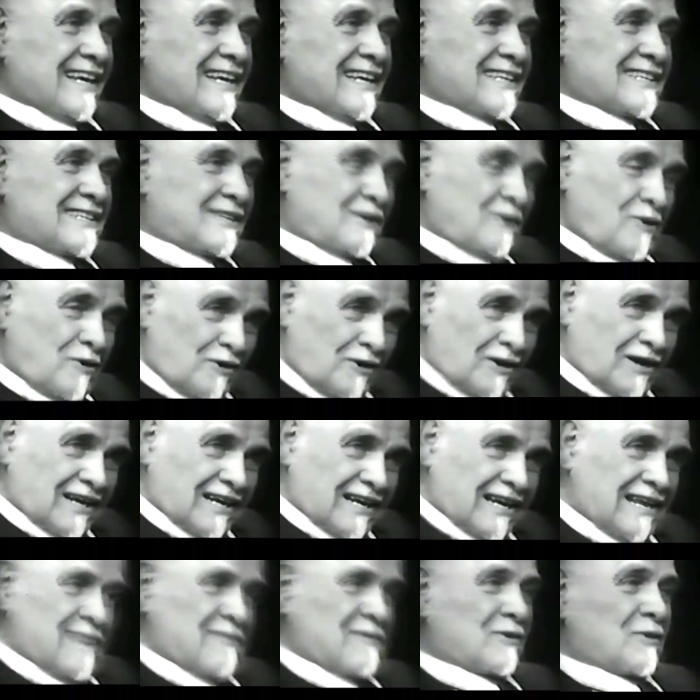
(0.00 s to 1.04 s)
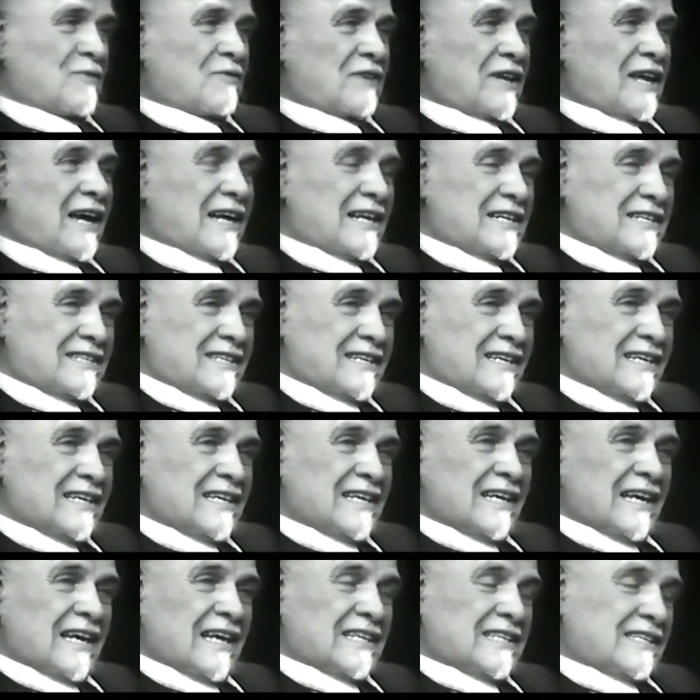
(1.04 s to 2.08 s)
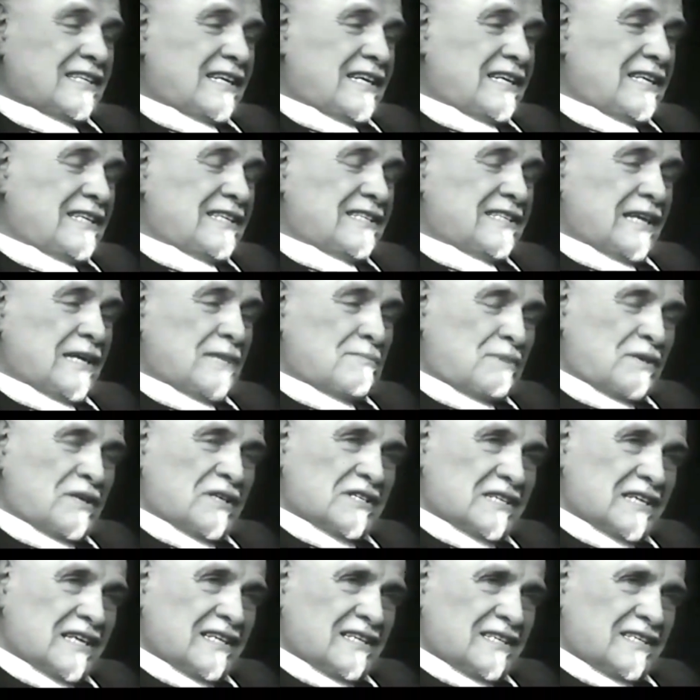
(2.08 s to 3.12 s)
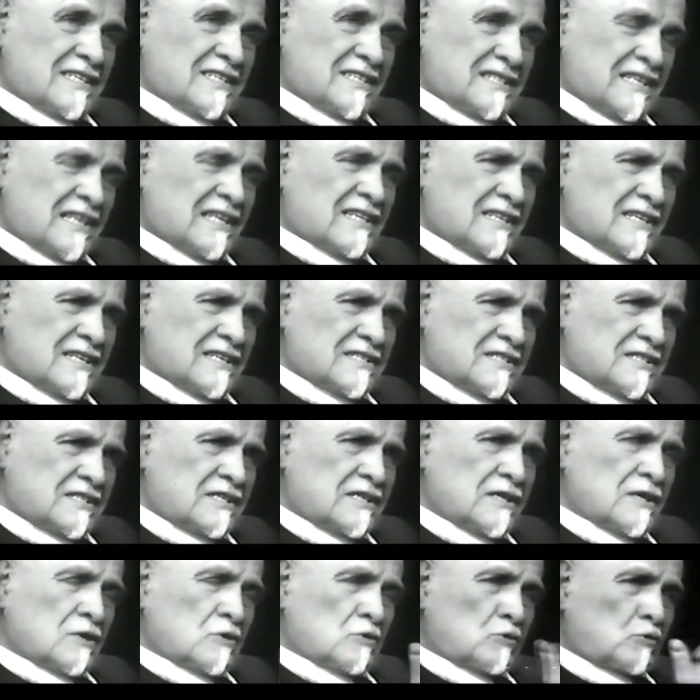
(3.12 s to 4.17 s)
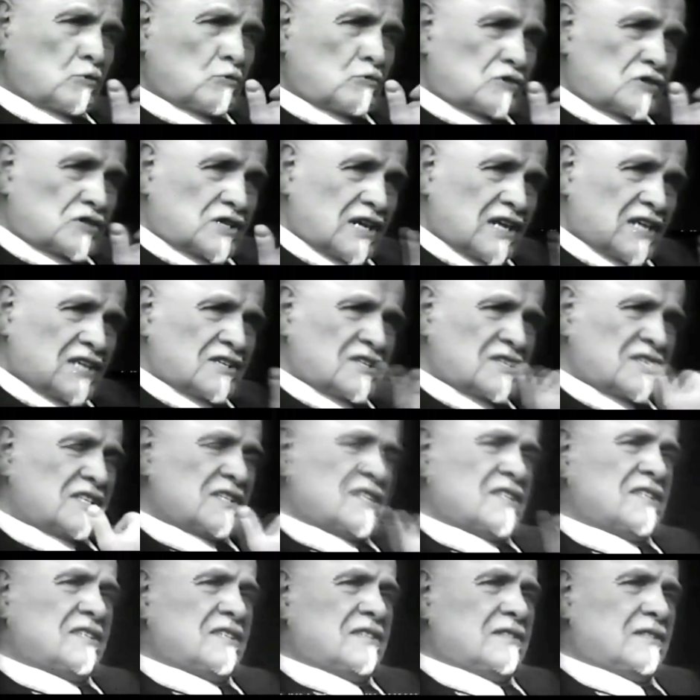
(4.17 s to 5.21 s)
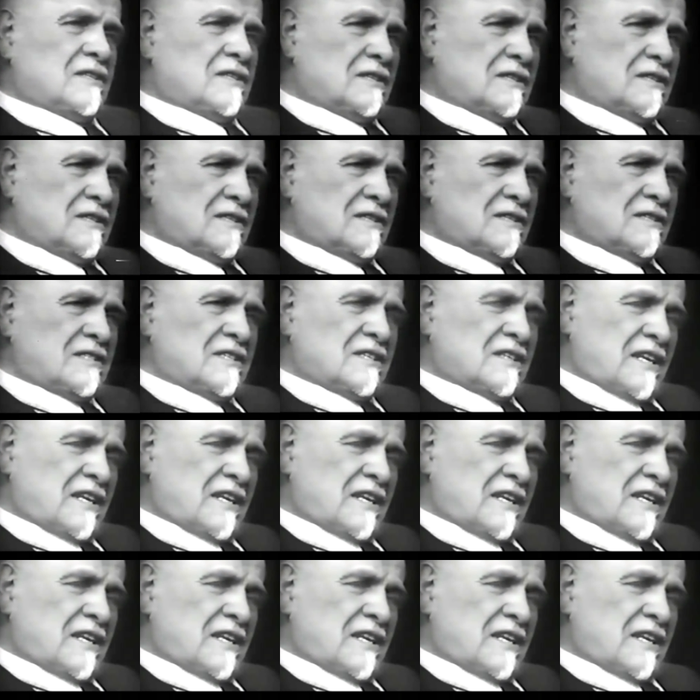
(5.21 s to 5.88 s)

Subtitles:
and lower level of reality, and they present this tendency to change the